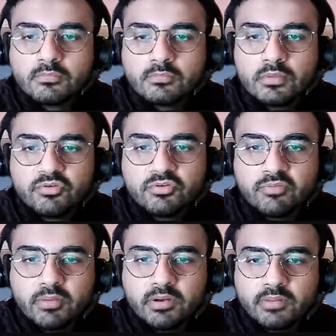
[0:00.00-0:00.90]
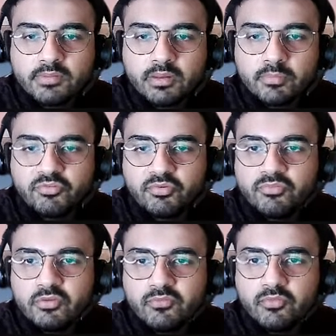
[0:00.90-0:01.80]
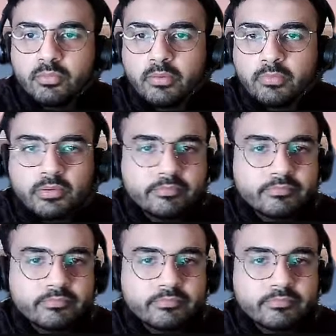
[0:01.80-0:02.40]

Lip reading: He should have played something like bishop g4 maybe.